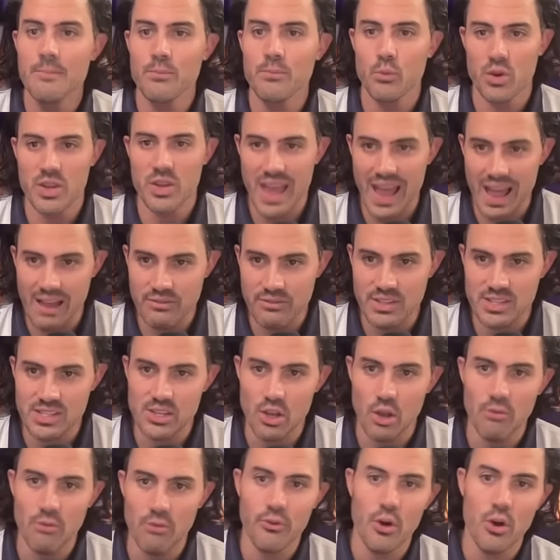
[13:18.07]
where you have the
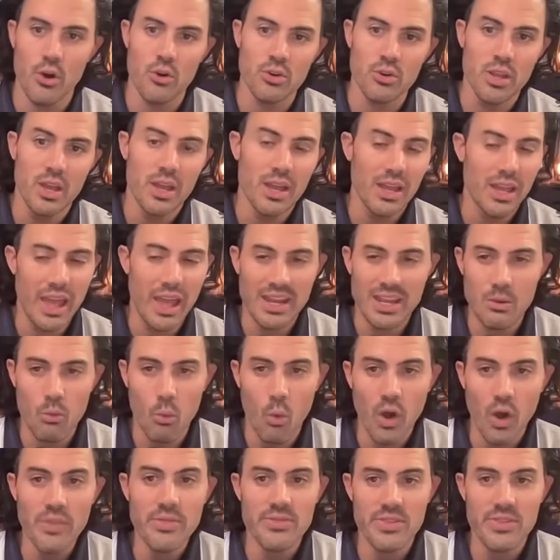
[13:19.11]
cell phone. Any
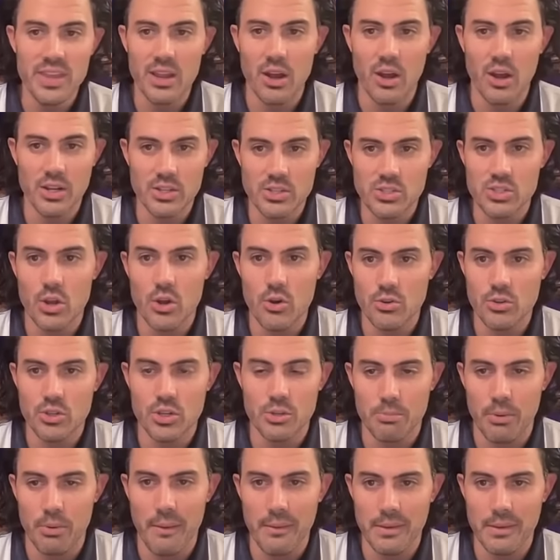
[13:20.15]
one thing on its own
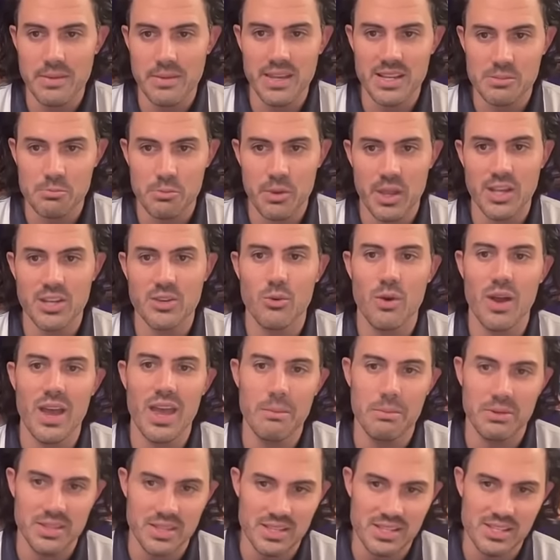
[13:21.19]
could probably be explained away,
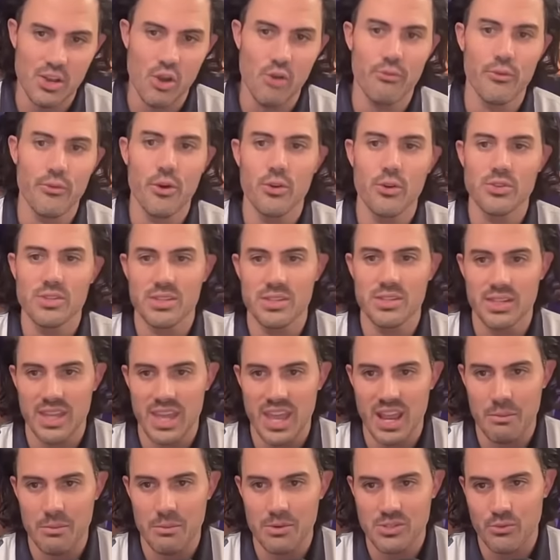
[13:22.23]
but the cell phones and the
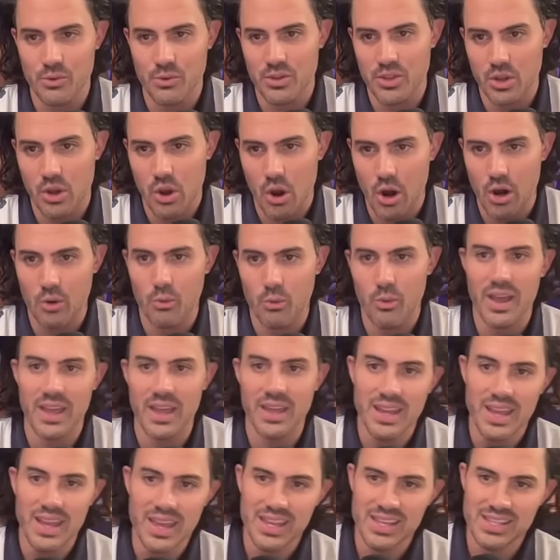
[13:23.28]
cameras of where the car went,
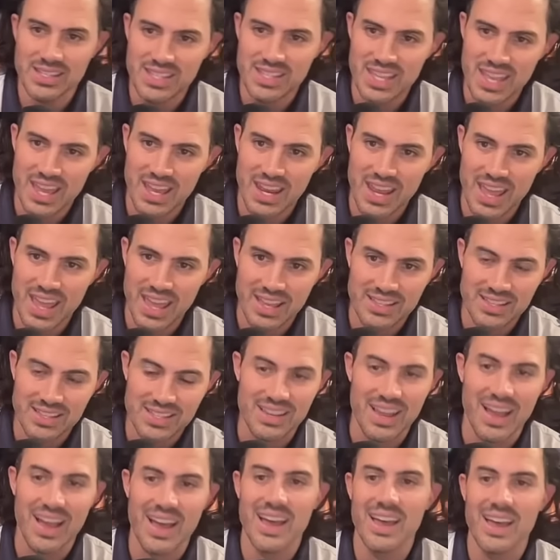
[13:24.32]
his DNA
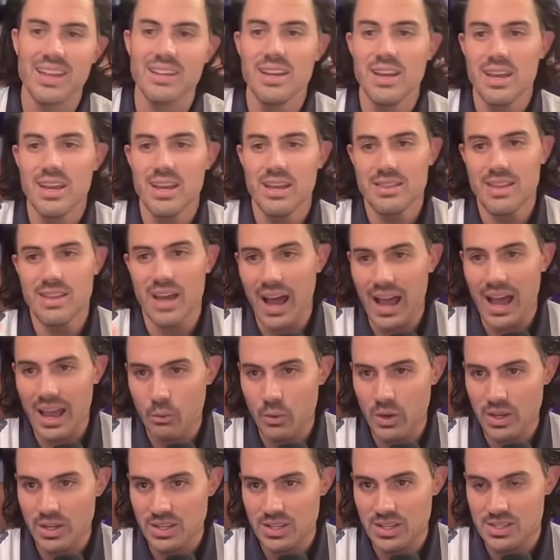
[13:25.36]
inside, the
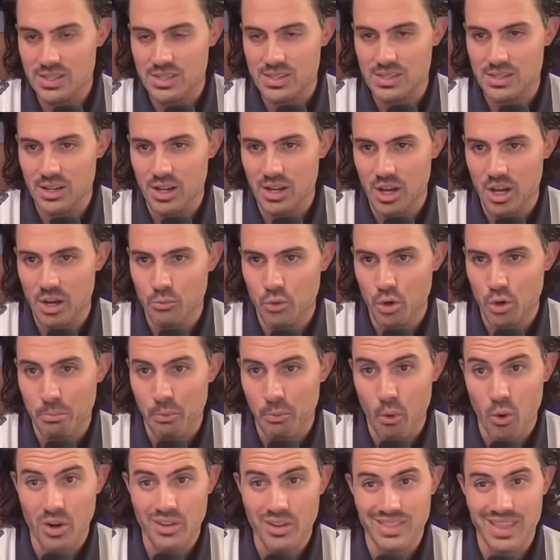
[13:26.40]
eyewitness
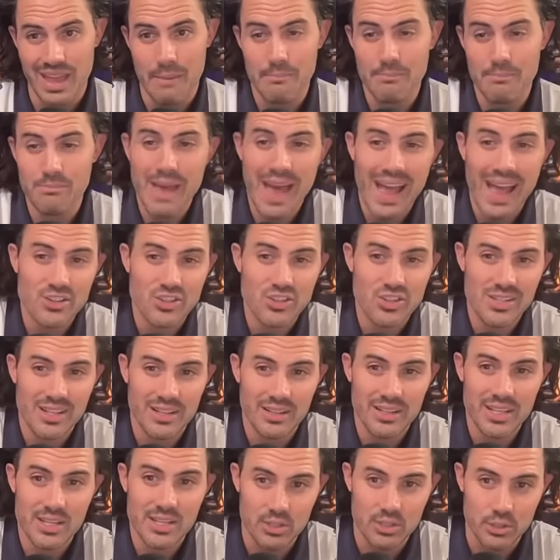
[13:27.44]
report that matches at
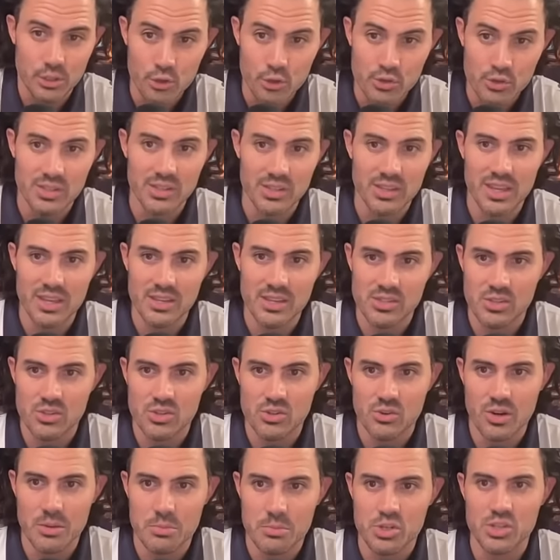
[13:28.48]
least loosely his
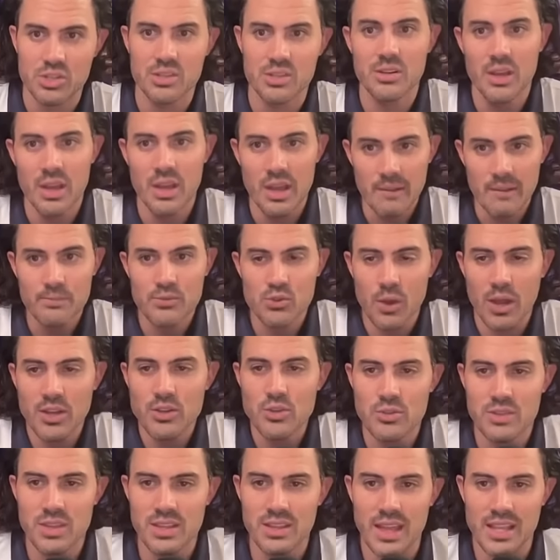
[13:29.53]
description. So I
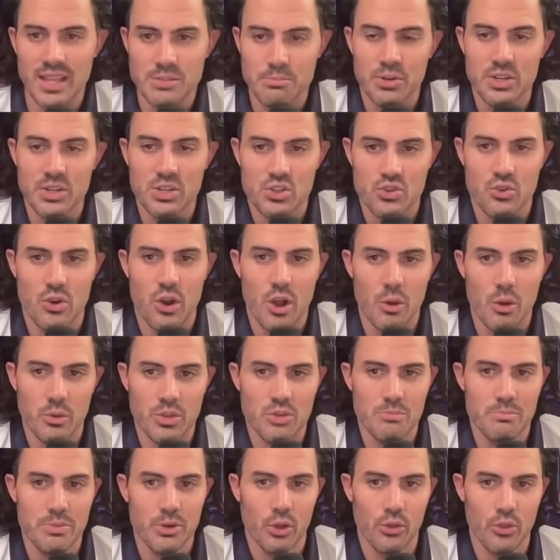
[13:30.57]
do think that's pretty strong when
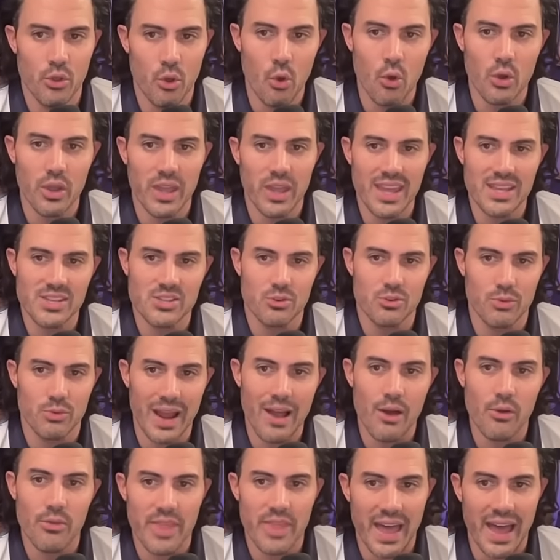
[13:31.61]
you build the whole case
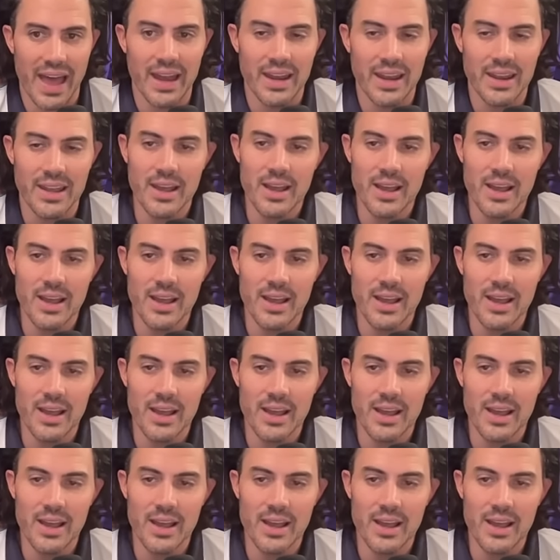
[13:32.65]
around that.